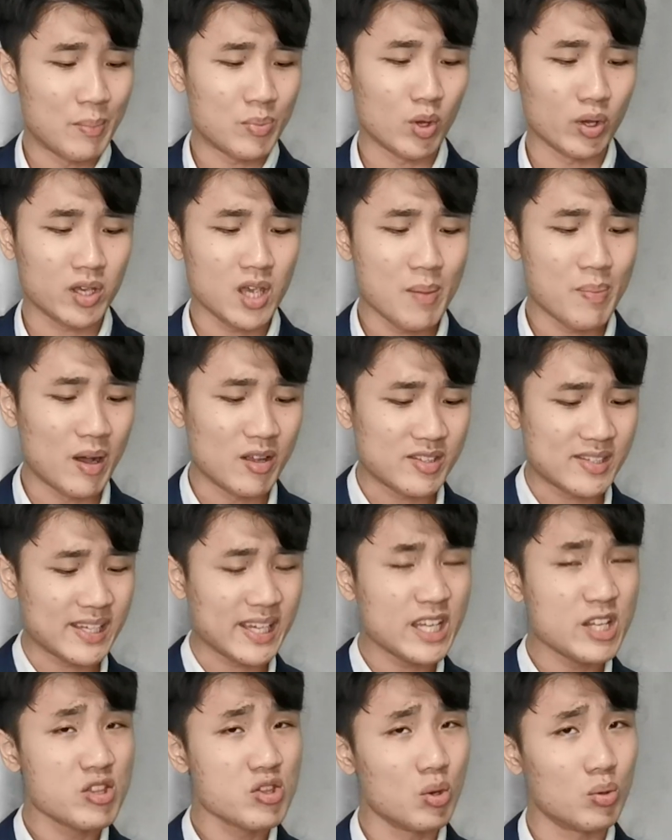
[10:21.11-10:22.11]
I'm talking about
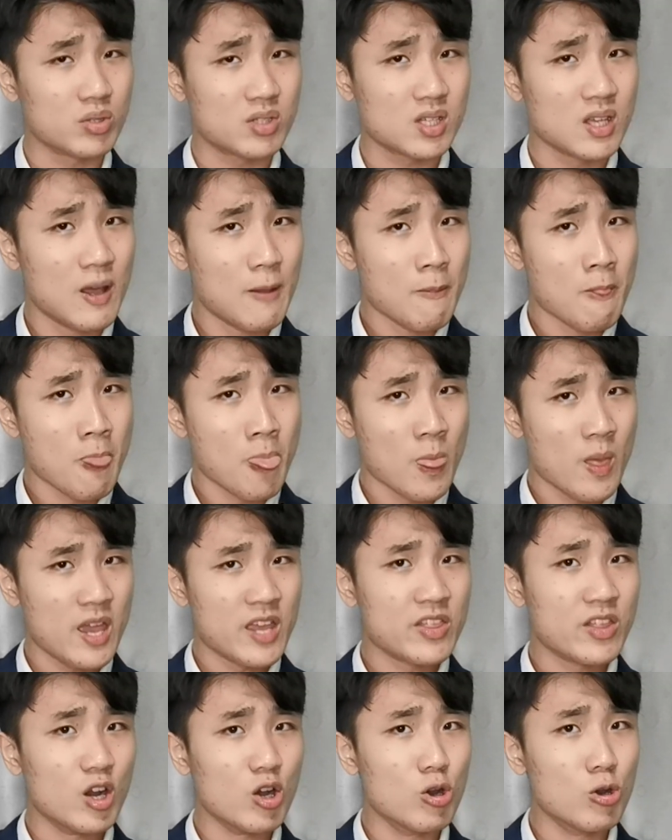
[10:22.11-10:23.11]
singing notes
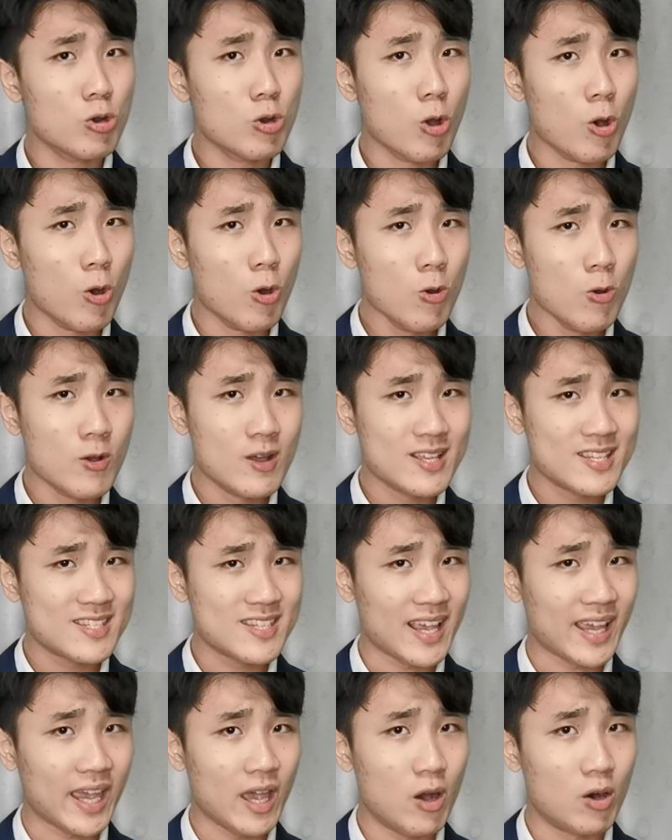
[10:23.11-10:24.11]
in the low
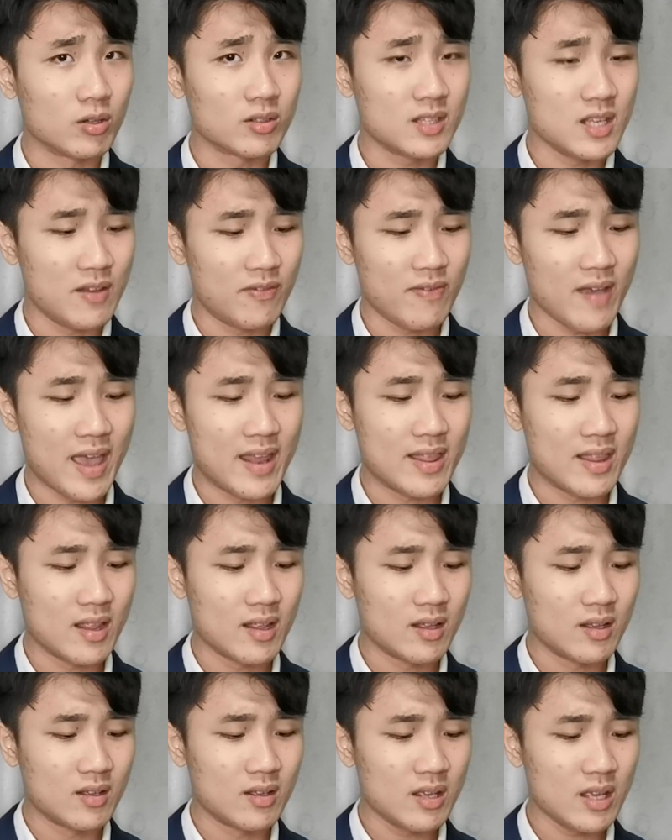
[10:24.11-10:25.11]
second octave and
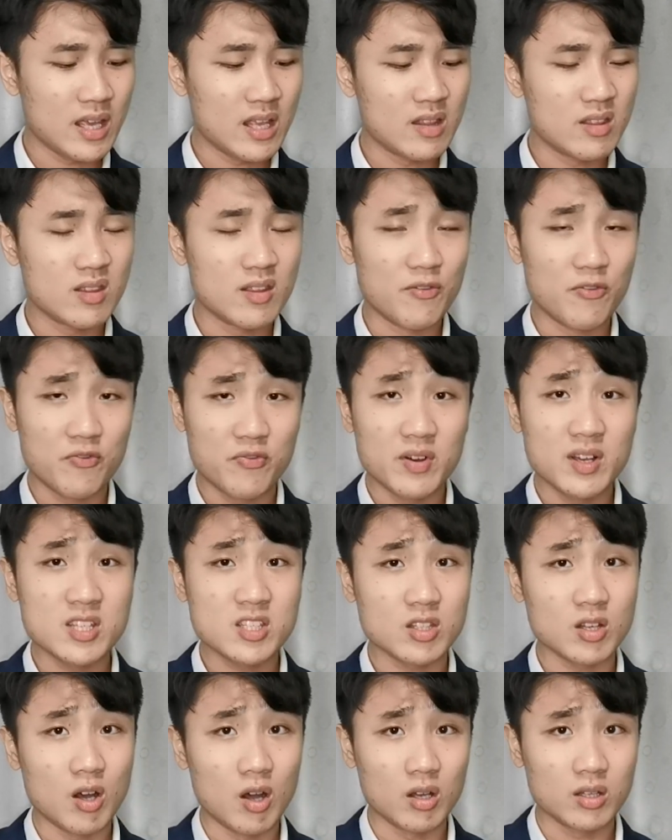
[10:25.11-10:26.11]
in the
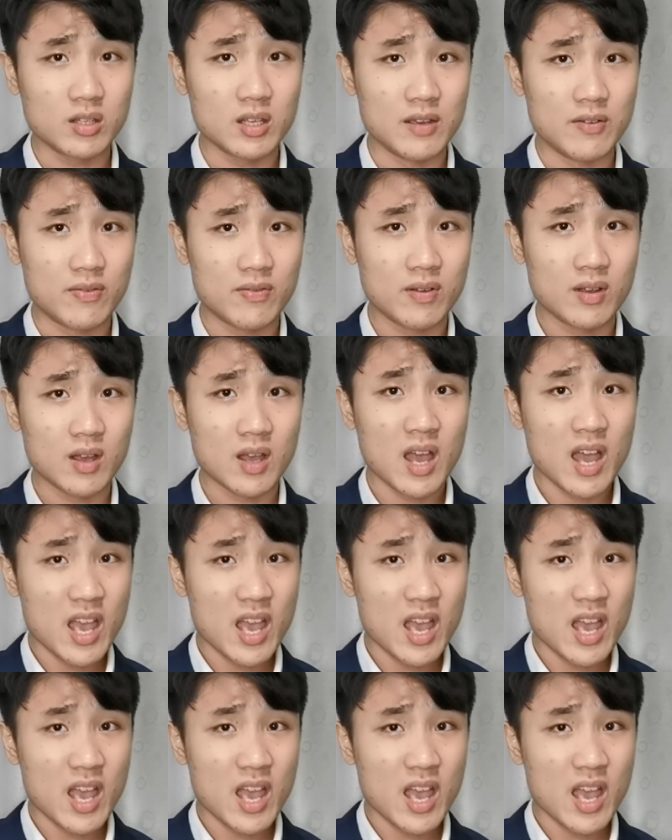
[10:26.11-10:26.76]
first octave.